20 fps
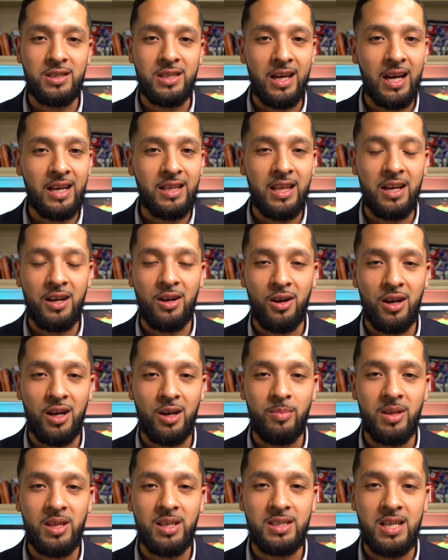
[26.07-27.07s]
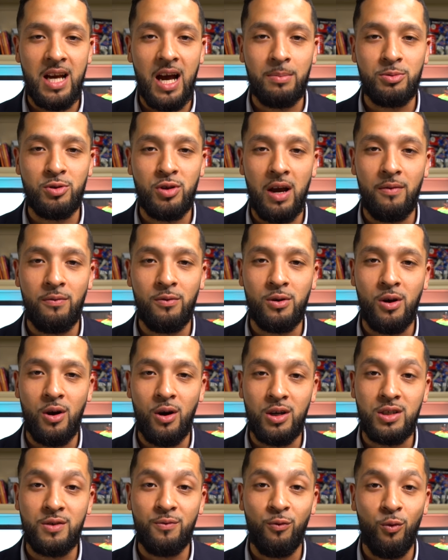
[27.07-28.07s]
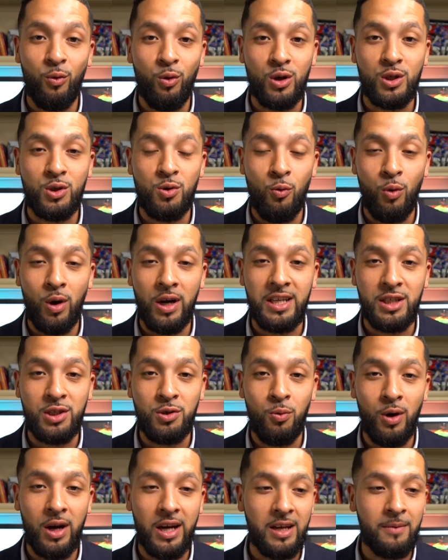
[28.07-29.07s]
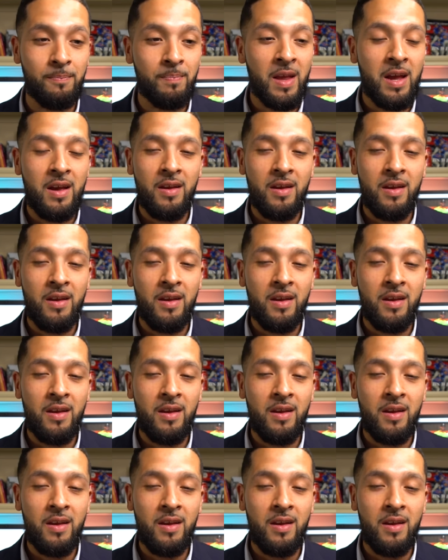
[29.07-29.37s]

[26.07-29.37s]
that I think are going to be the top travel cards for 2020.